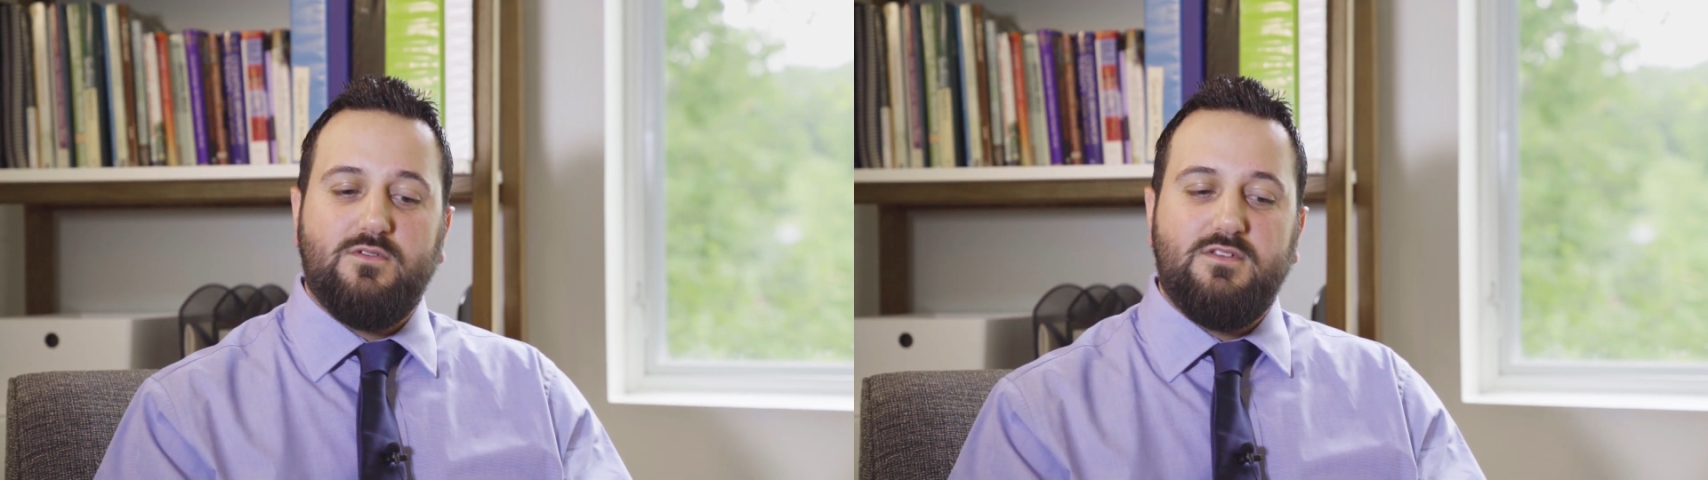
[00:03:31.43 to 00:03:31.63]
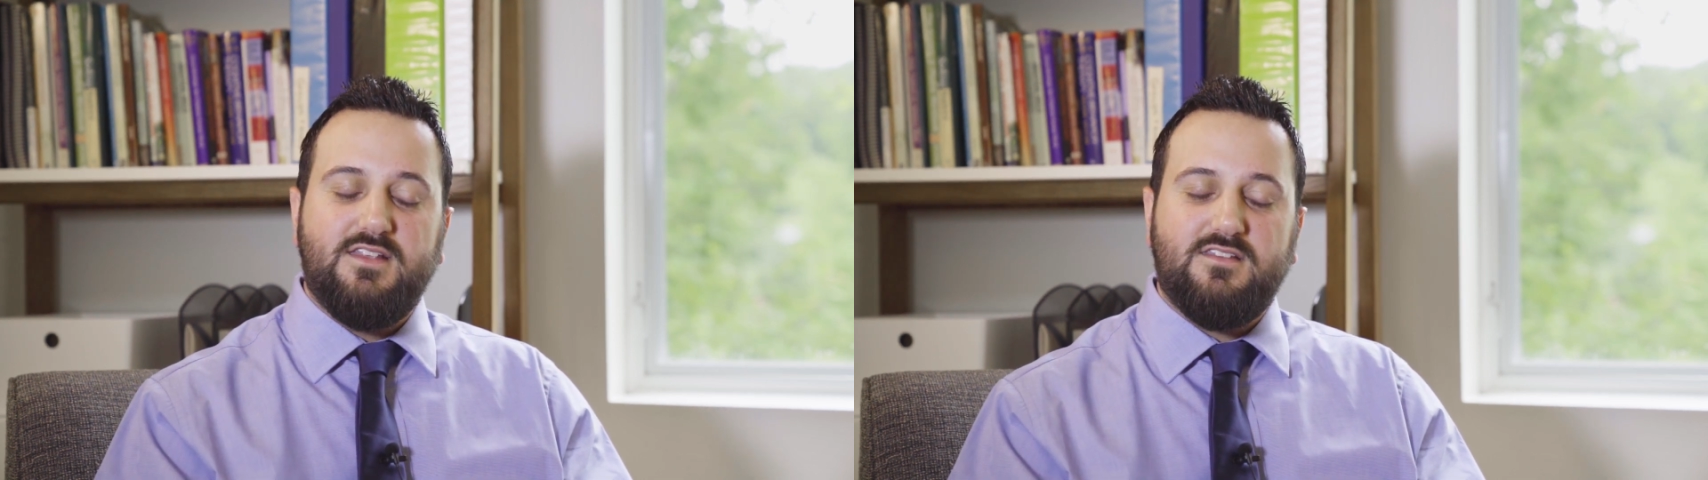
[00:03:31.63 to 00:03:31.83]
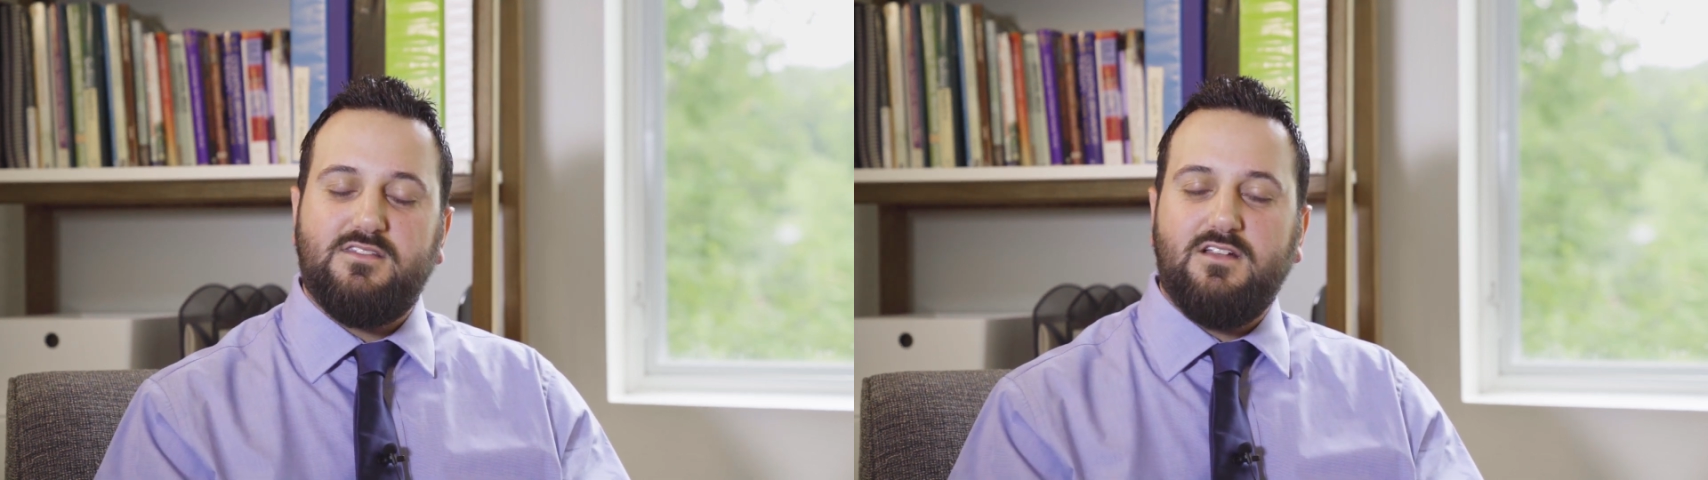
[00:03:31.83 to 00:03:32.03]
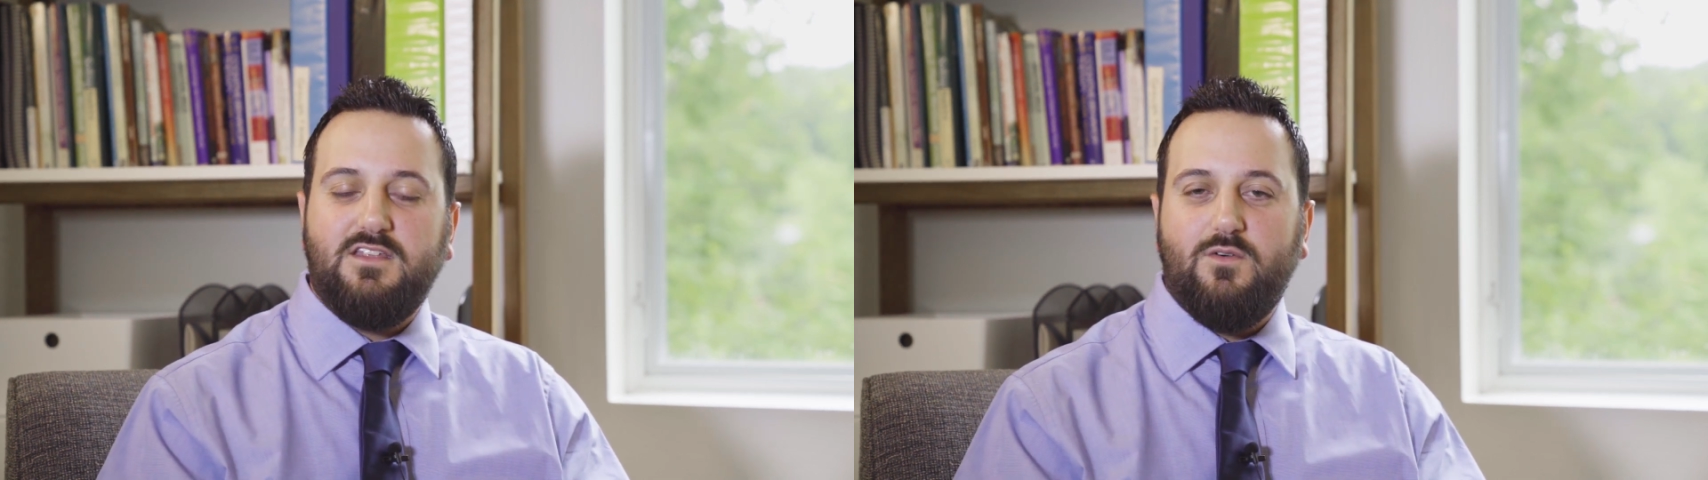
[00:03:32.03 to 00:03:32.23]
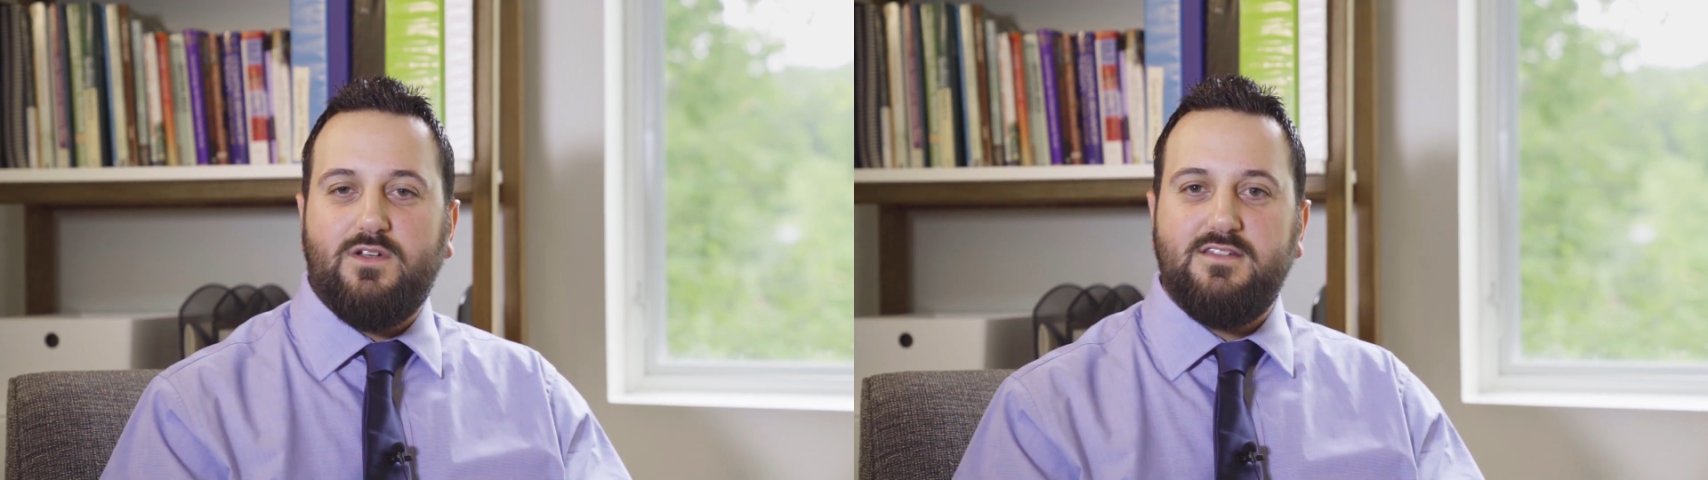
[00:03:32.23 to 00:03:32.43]

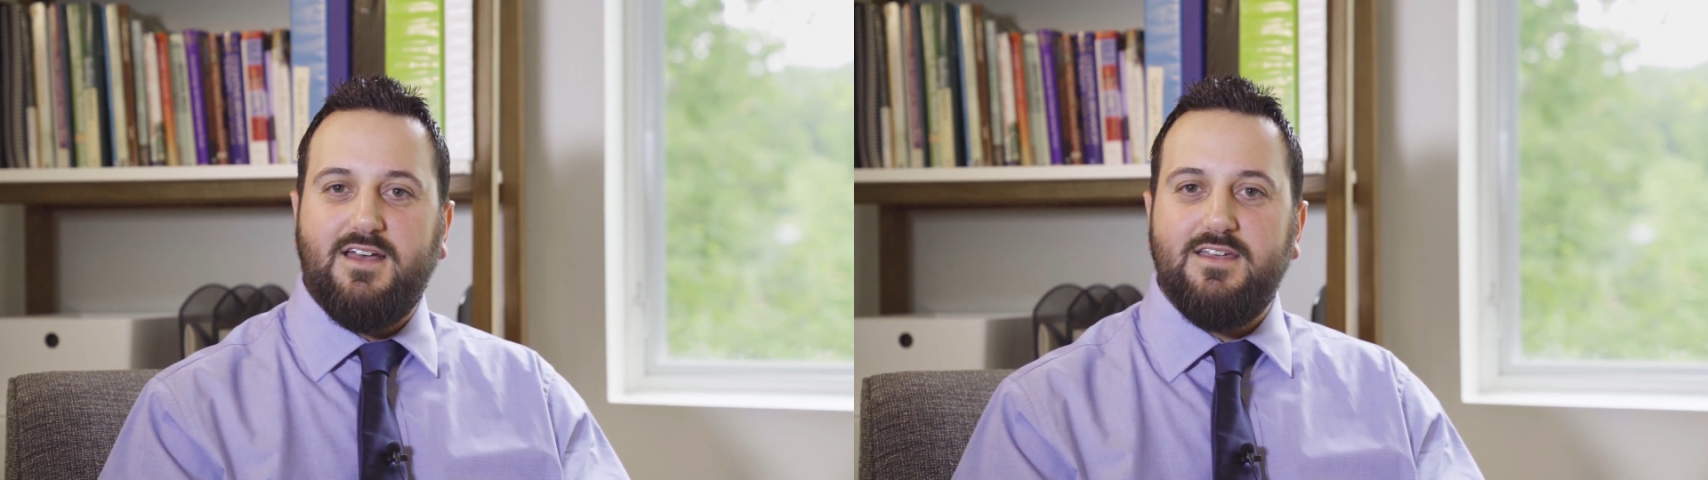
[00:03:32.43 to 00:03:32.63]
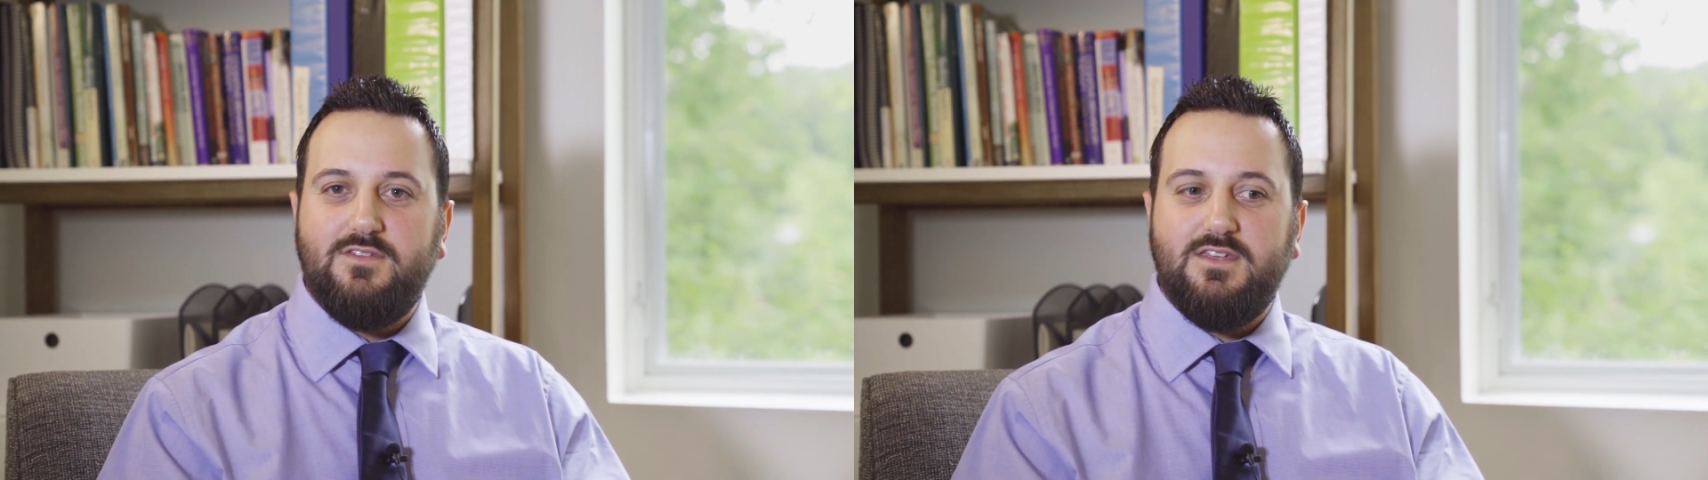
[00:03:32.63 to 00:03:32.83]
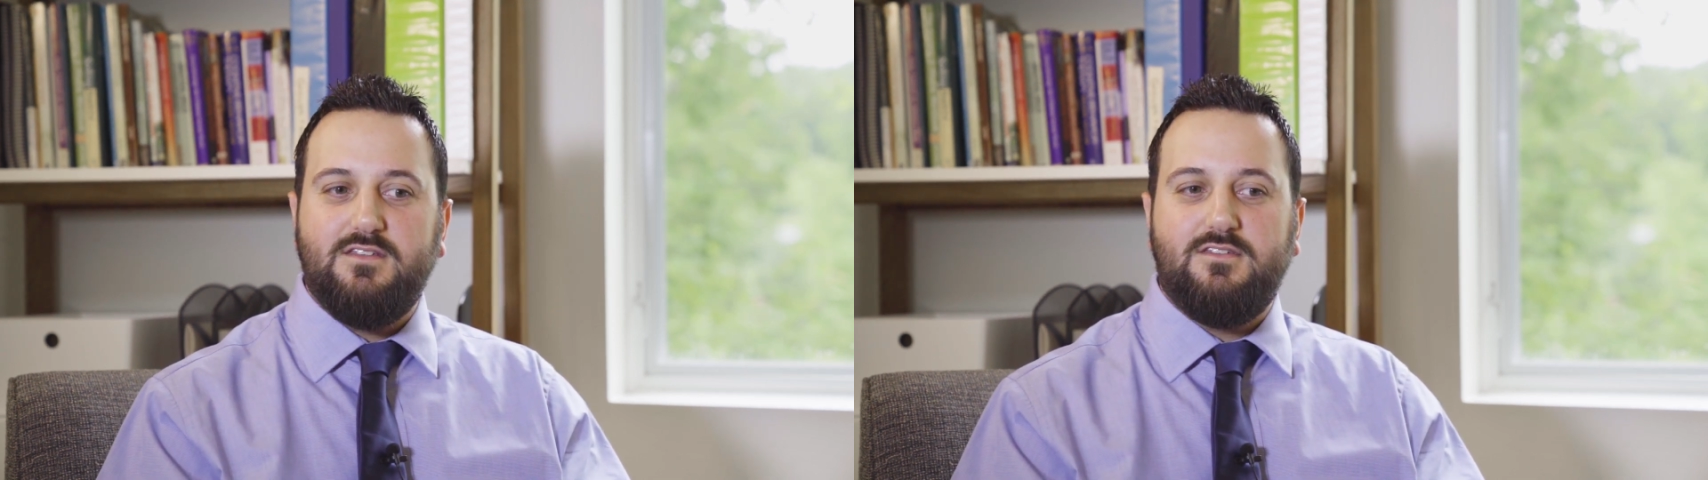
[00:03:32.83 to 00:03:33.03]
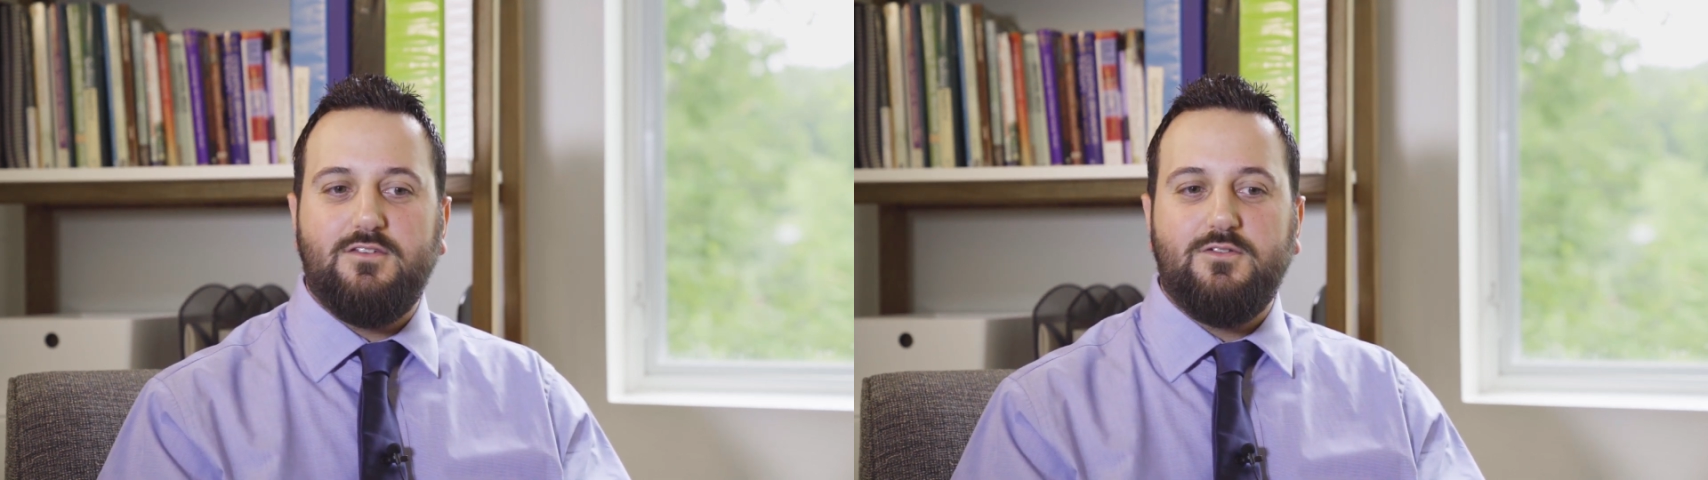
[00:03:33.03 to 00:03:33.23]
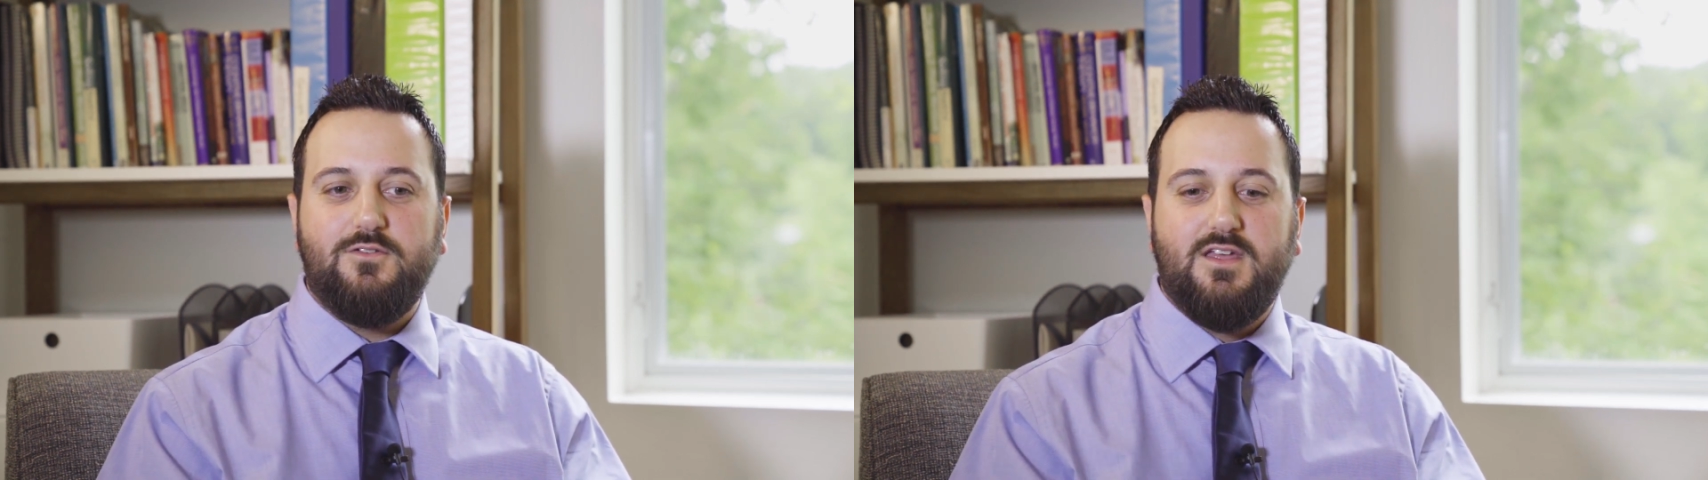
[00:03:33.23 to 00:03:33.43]
necessarily want to dive
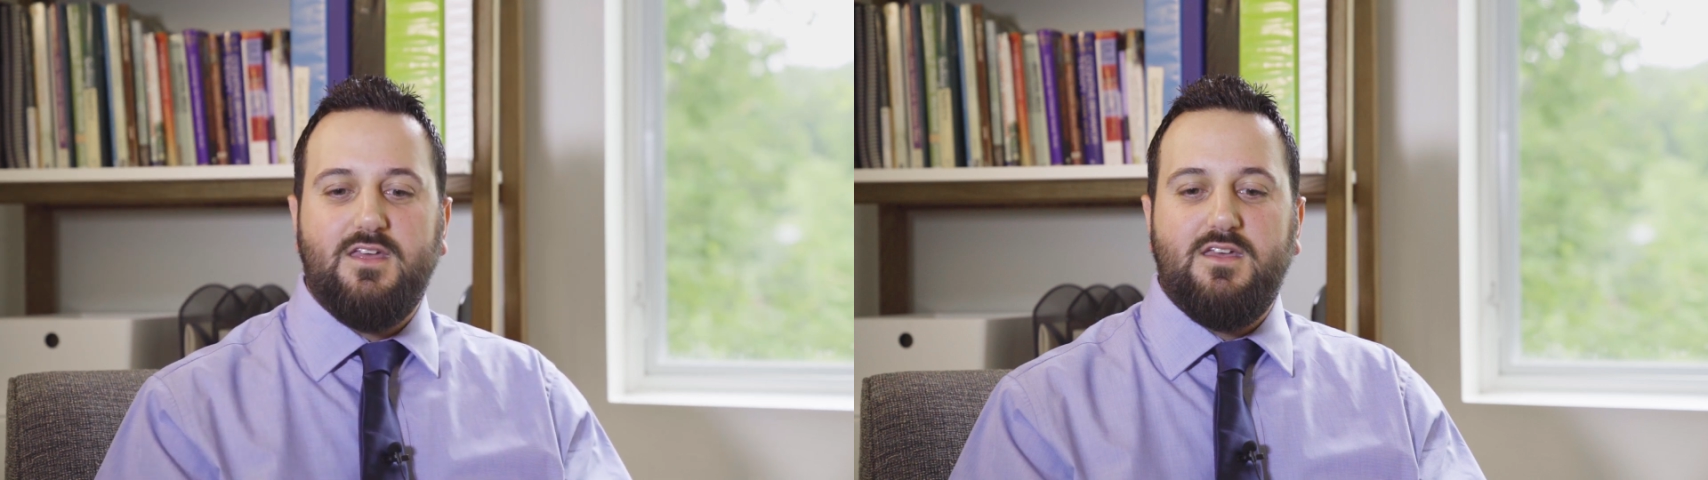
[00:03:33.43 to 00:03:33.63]
into